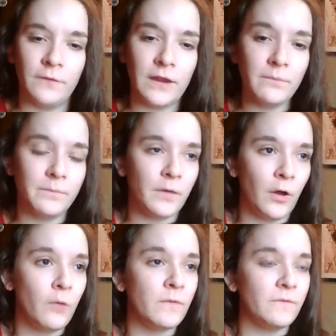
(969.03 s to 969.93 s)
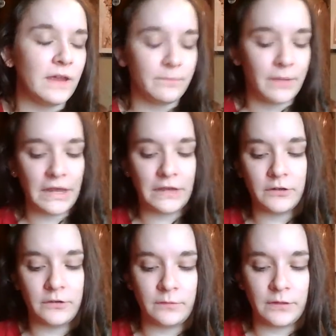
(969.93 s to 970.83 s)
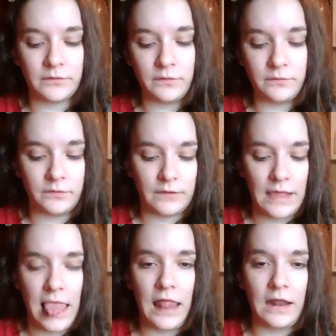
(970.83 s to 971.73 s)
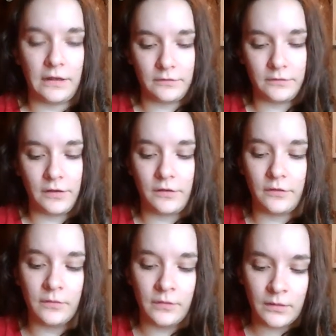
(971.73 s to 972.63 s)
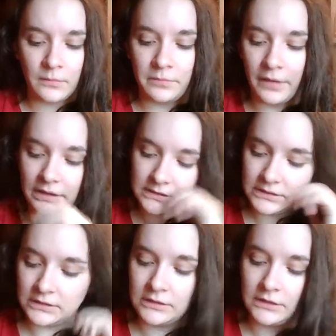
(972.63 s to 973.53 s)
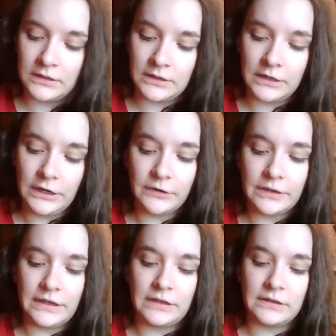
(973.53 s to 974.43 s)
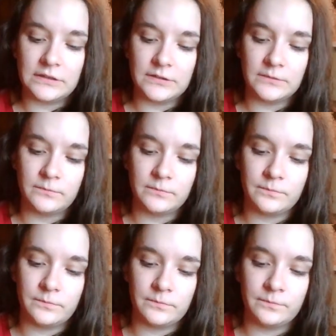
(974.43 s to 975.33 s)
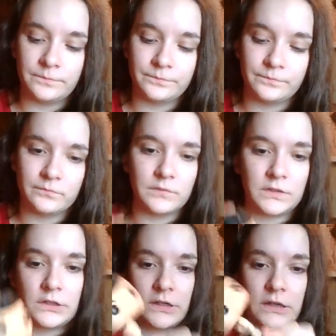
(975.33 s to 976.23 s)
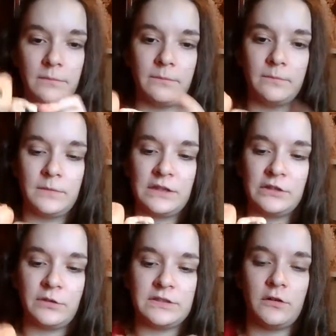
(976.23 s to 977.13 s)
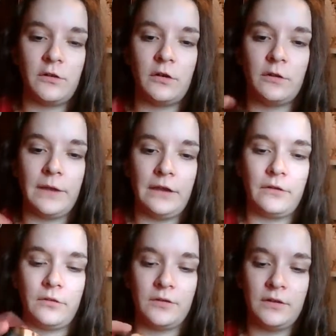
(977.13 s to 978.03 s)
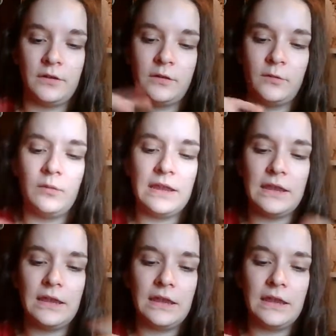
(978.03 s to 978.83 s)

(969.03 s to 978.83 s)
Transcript: The homo vampire werewolf or whatever. I don't know. But here he is. Look, I can twist all around. Whee!